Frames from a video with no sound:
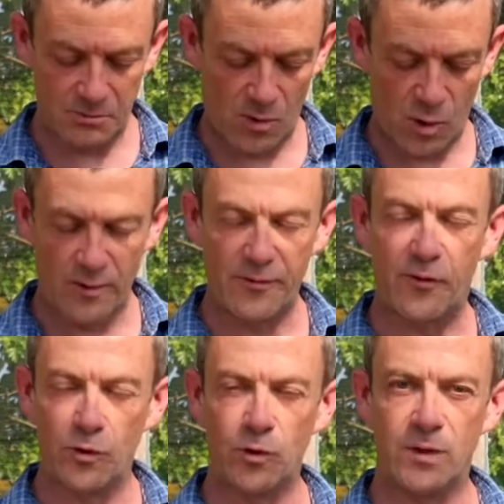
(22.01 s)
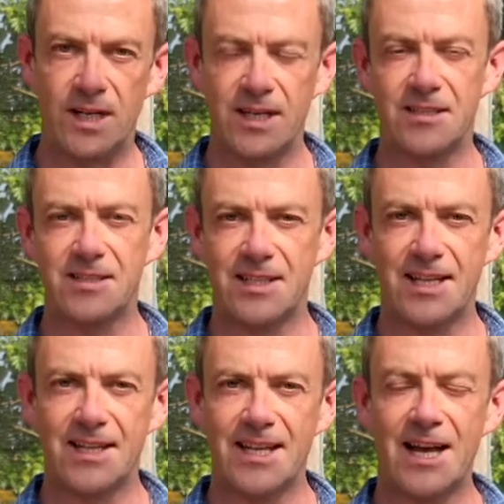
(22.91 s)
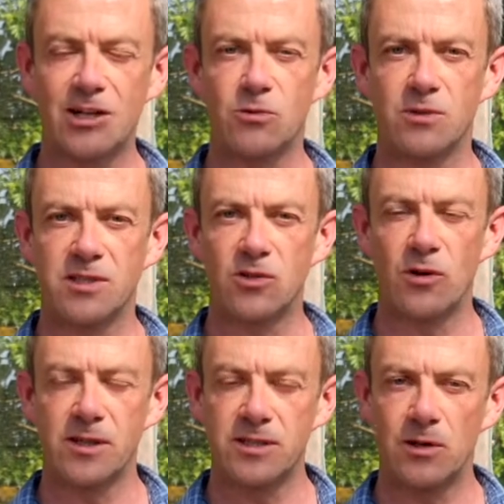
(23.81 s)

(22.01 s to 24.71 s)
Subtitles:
more food in the actual soil.